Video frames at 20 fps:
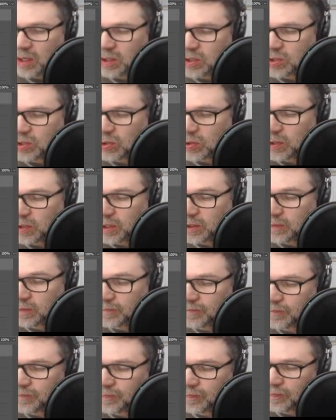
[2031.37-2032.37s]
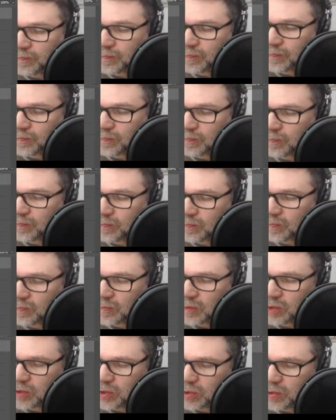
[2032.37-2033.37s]
Toren,
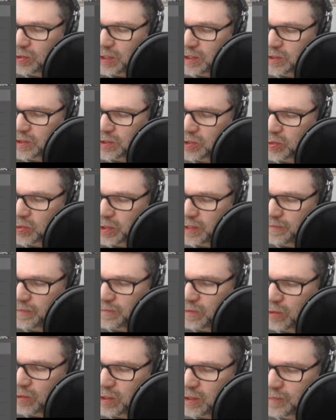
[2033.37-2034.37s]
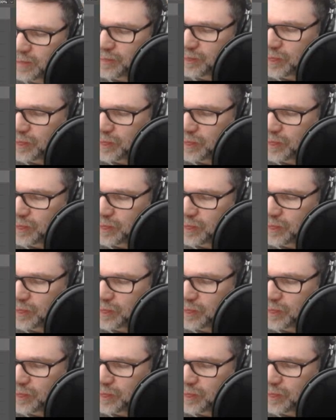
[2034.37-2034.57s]
2024.